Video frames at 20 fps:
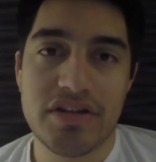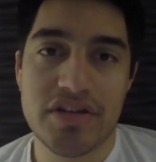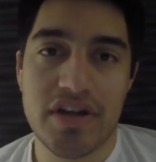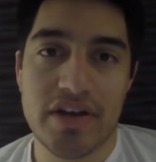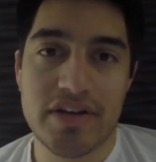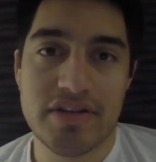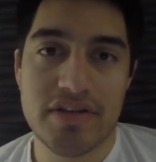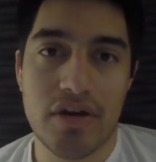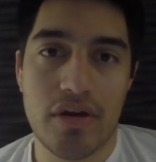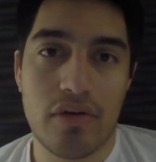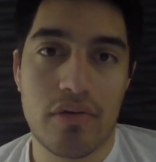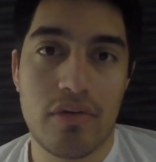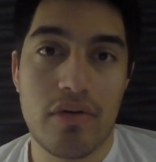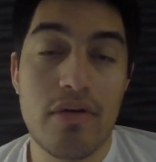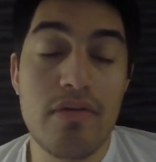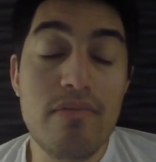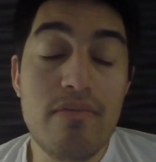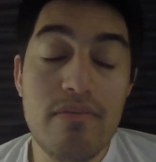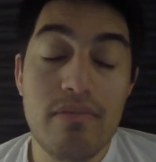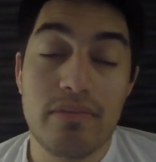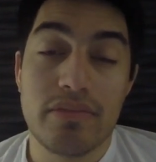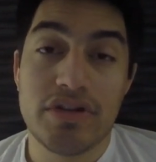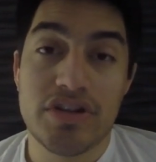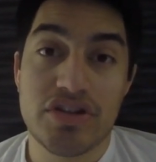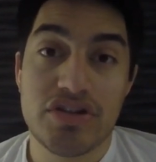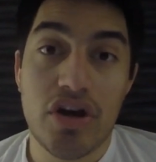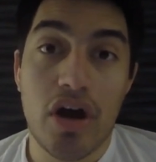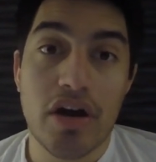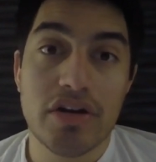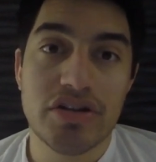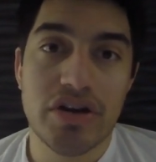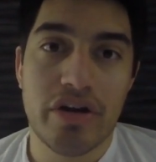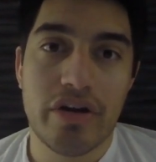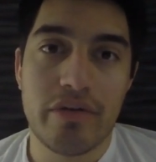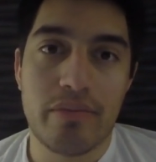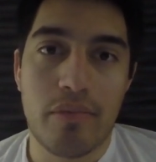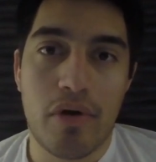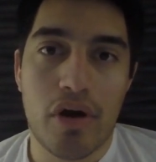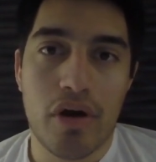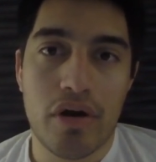She's like, so just talk to her
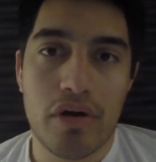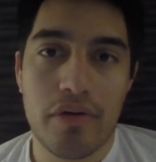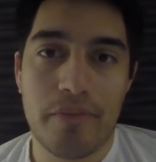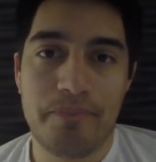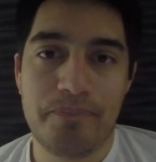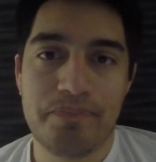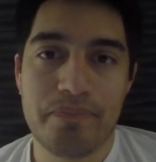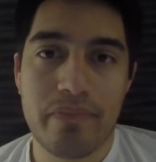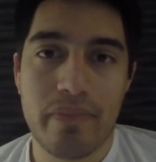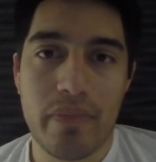tomorrow,